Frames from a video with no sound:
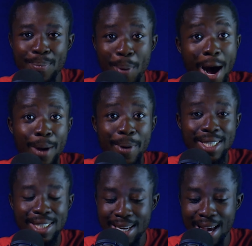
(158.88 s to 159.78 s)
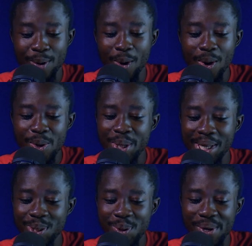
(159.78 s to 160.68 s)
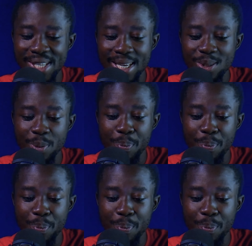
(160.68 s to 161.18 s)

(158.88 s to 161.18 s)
the power button, and all you need to do is just to